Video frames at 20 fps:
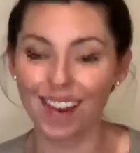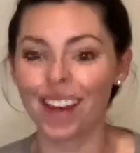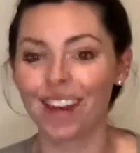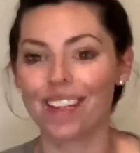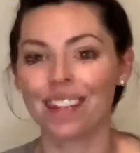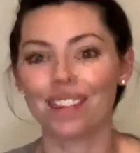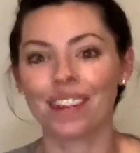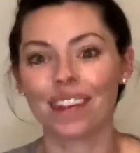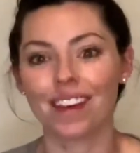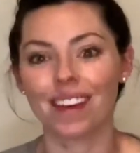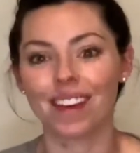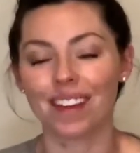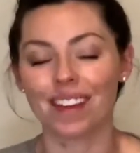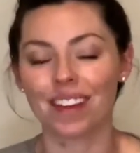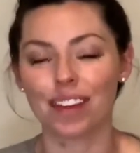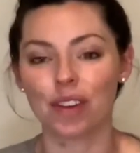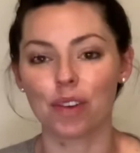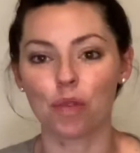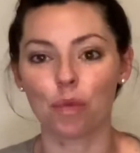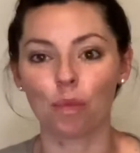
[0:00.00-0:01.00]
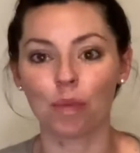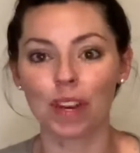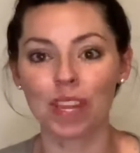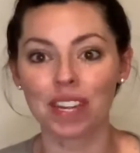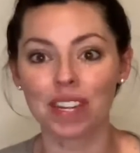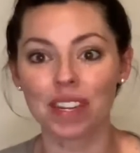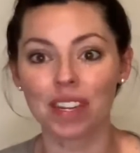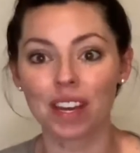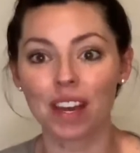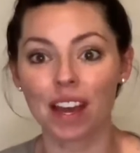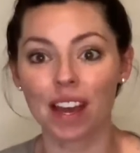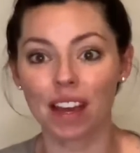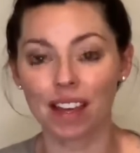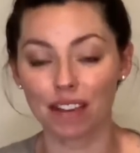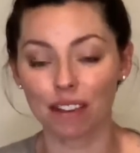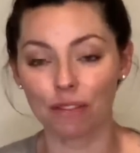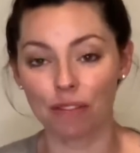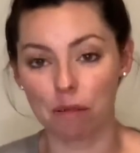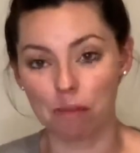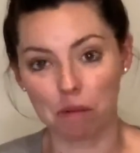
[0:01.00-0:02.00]
then when a
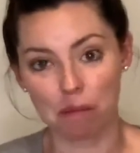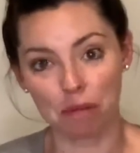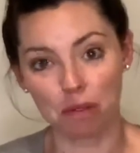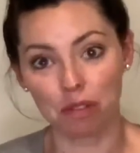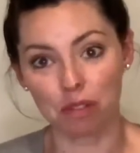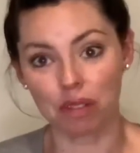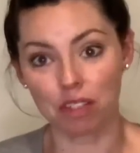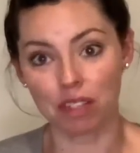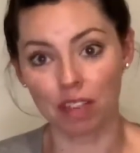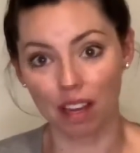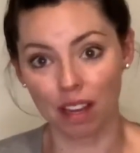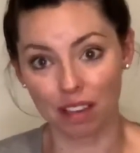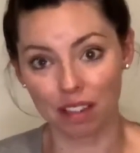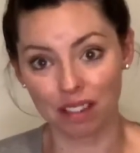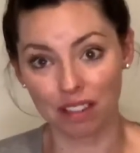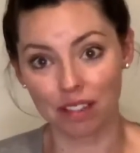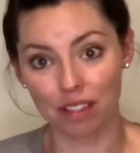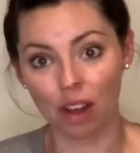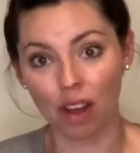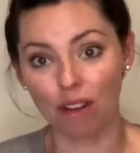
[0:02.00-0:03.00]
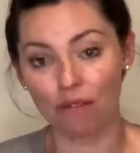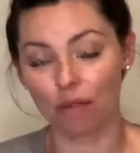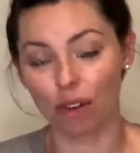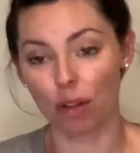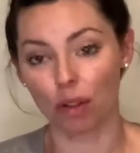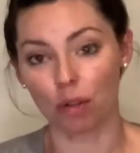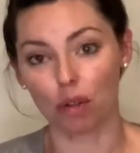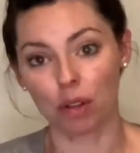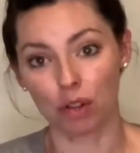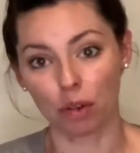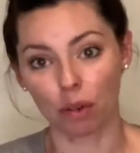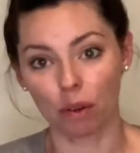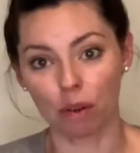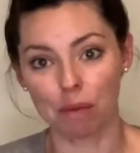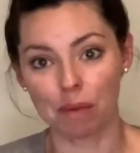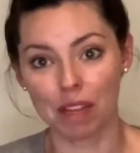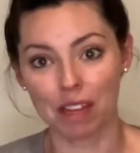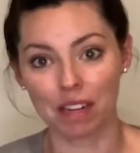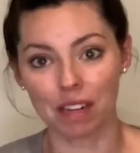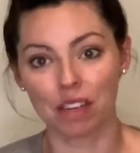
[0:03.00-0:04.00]
family member does not follow an
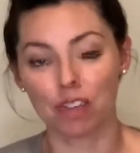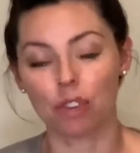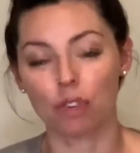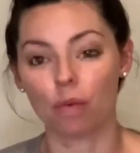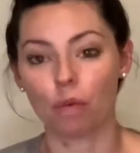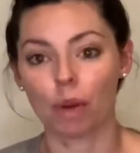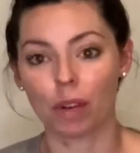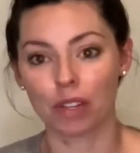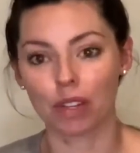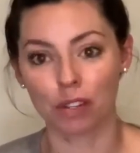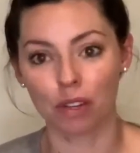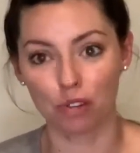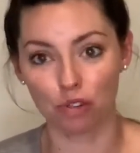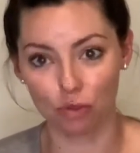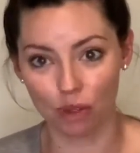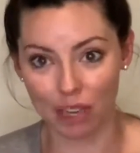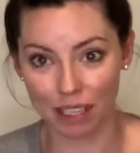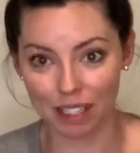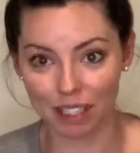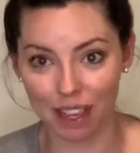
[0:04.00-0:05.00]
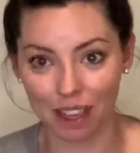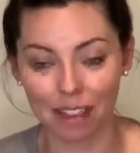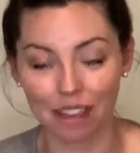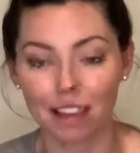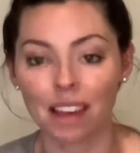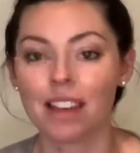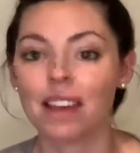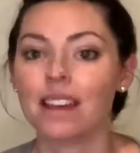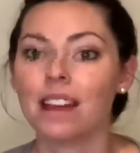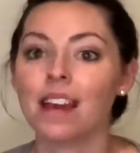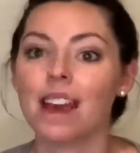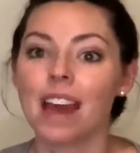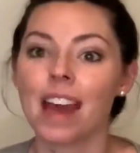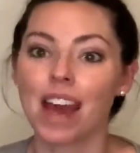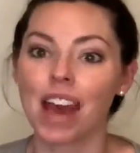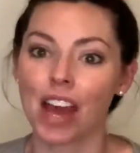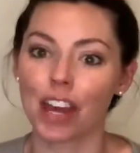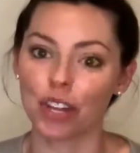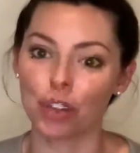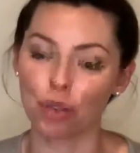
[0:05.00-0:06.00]
agreement, you'll want to address that then,
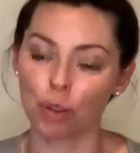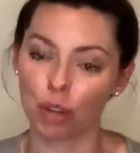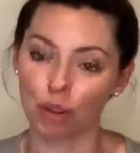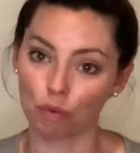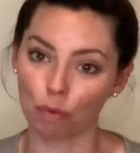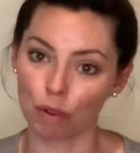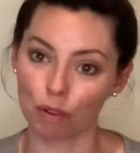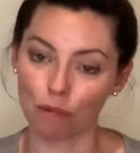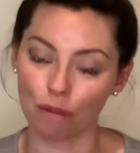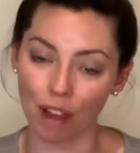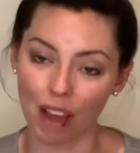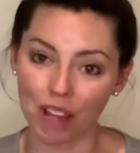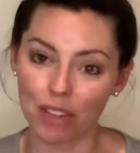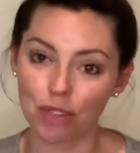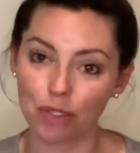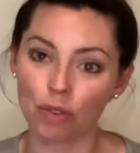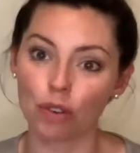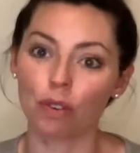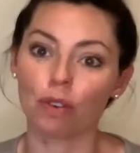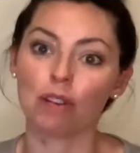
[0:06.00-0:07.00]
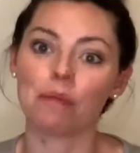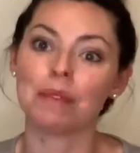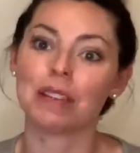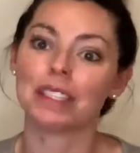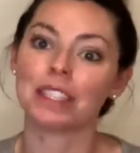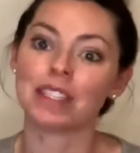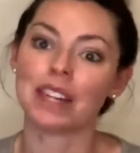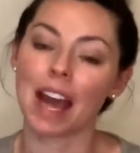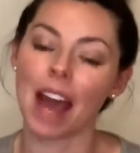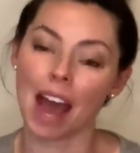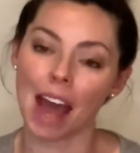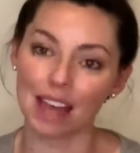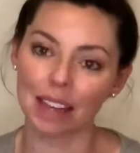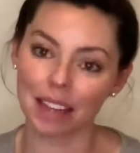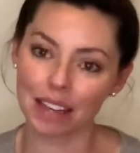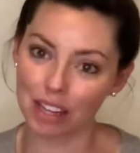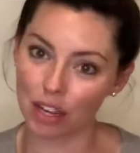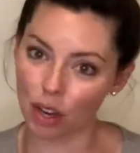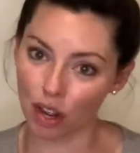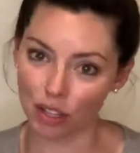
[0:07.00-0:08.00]
and you can revise your agreements and add
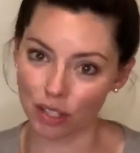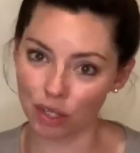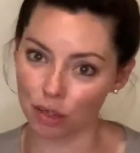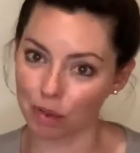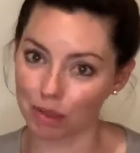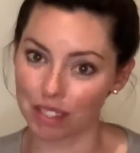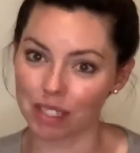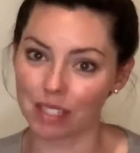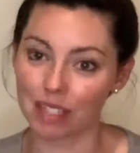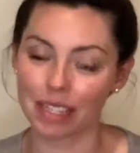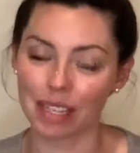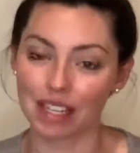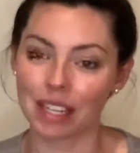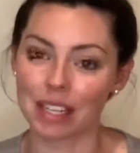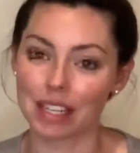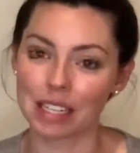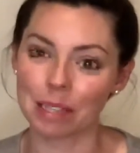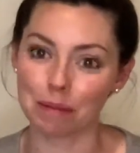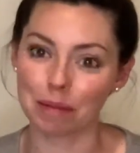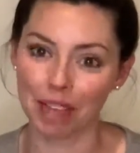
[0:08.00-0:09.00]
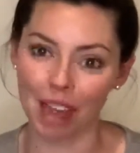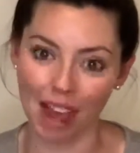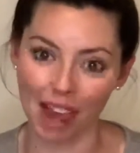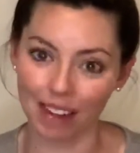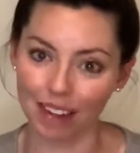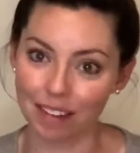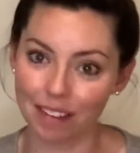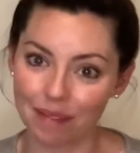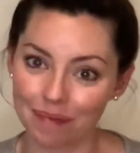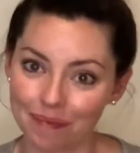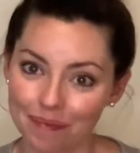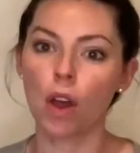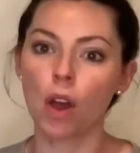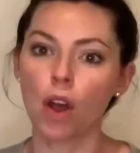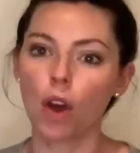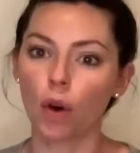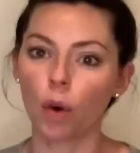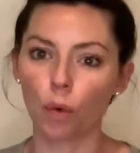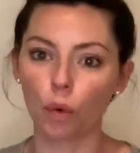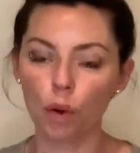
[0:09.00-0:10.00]
any consequences that need to be added.
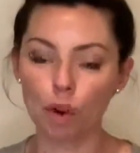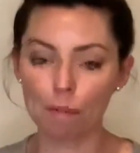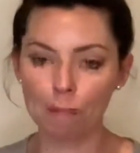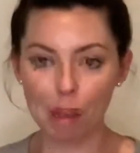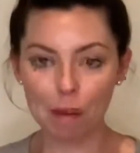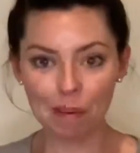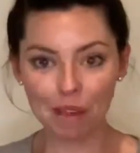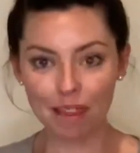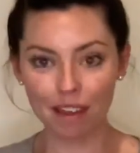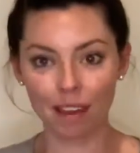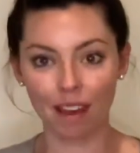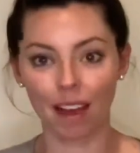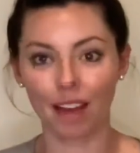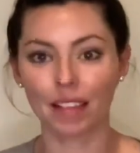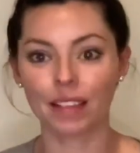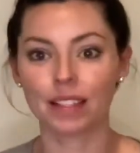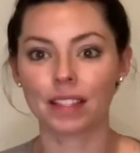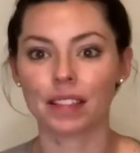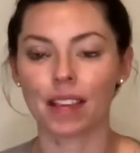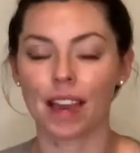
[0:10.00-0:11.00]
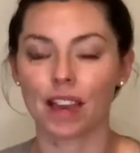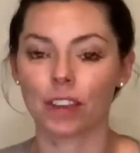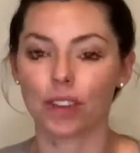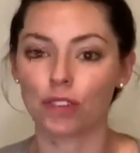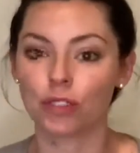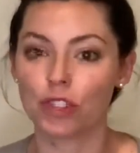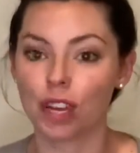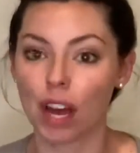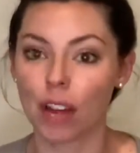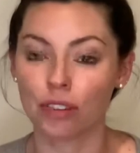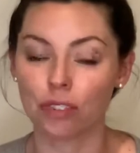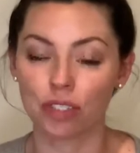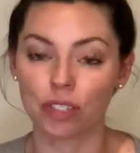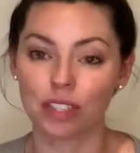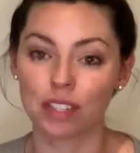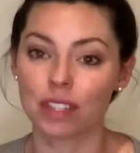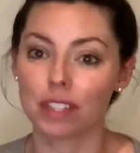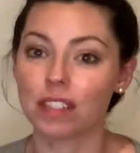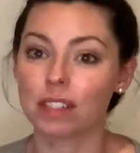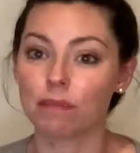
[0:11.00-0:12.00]
Or it may be the case that your child just
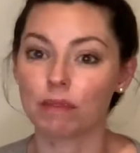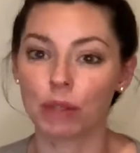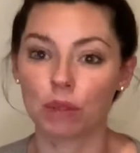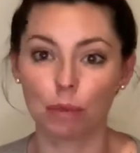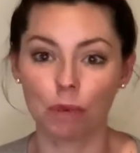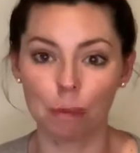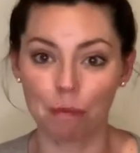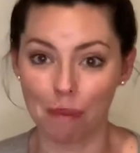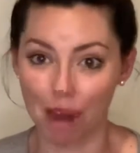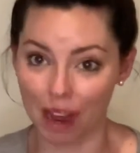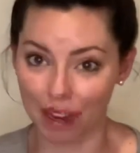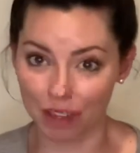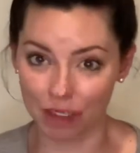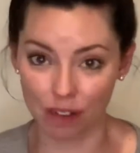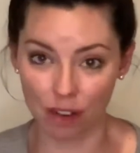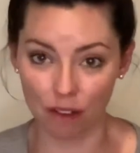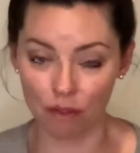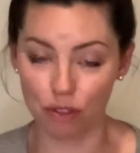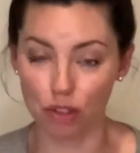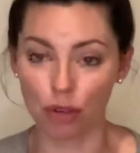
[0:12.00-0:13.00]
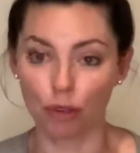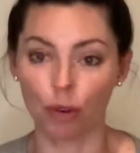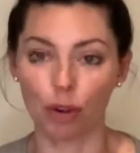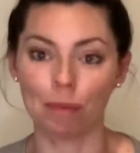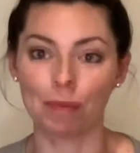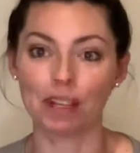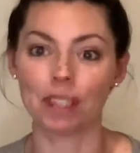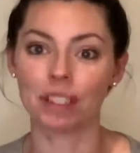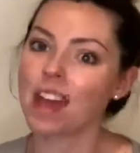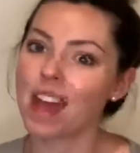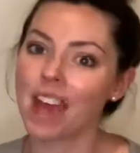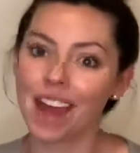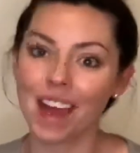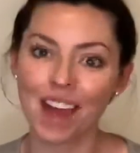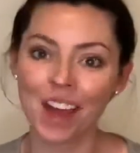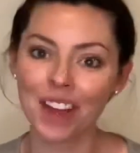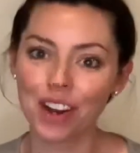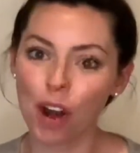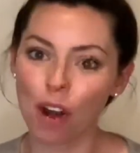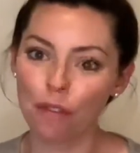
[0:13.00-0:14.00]
needs to be reminded of the agreement
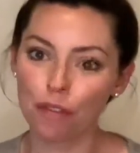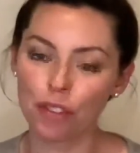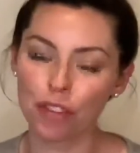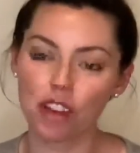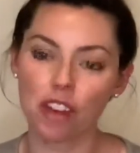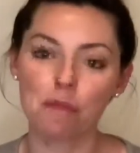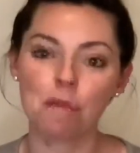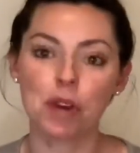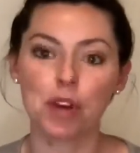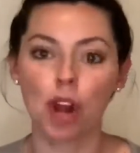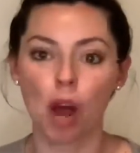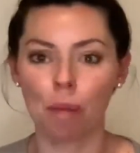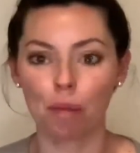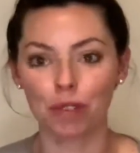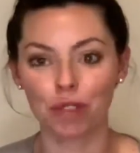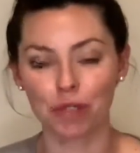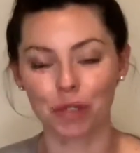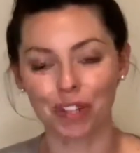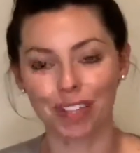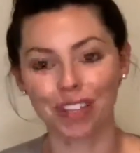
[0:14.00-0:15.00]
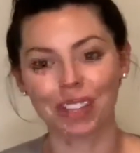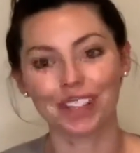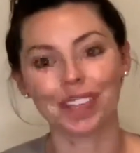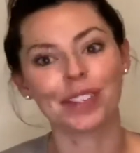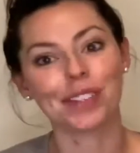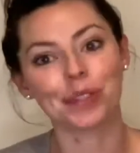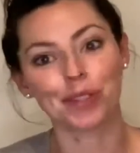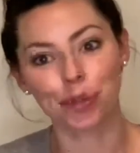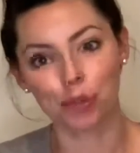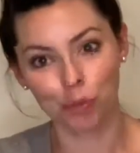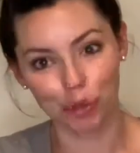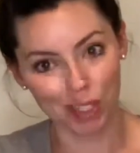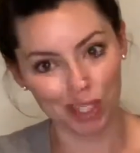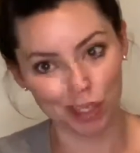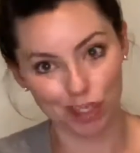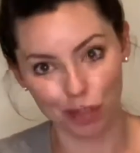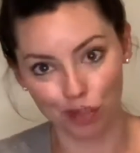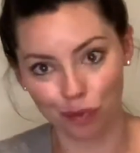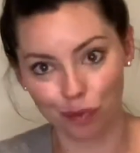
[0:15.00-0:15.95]
and offer them an opportunity to redo.